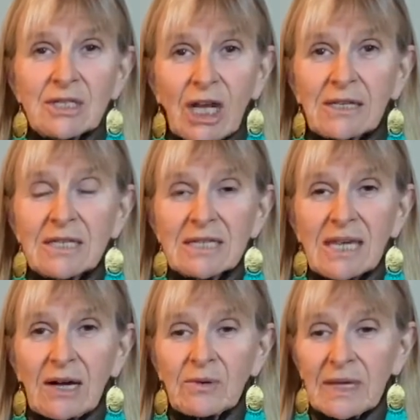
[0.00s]
Check this
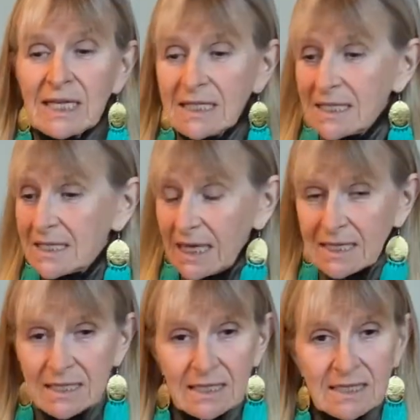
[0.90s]
out. It's
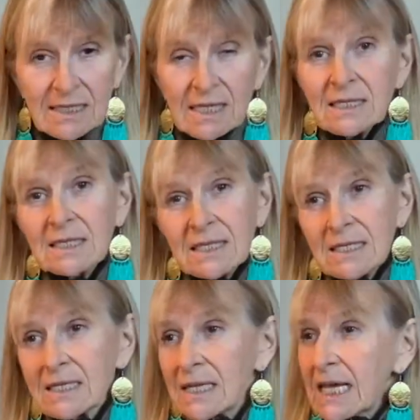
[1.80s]
tasteless. It's
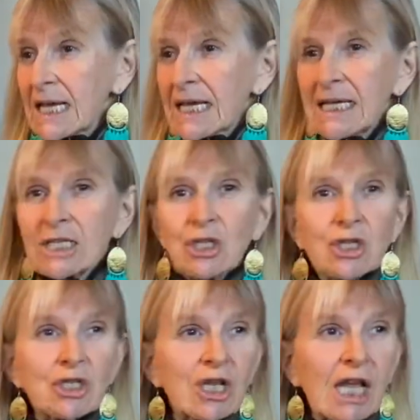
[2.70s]
easy. It's
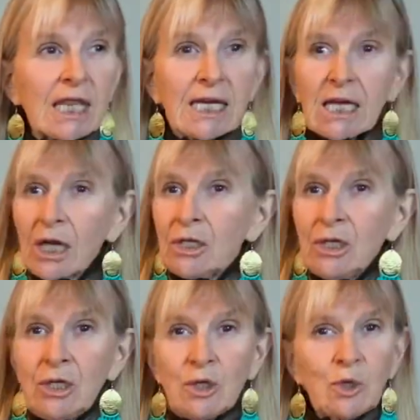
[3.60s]
just like a
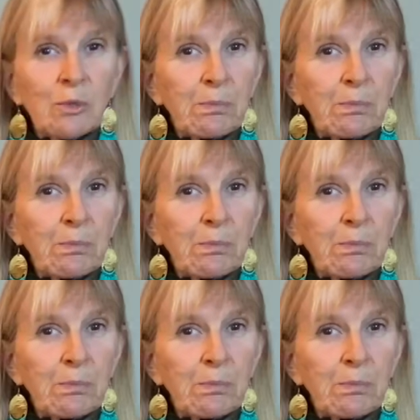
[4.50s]
new,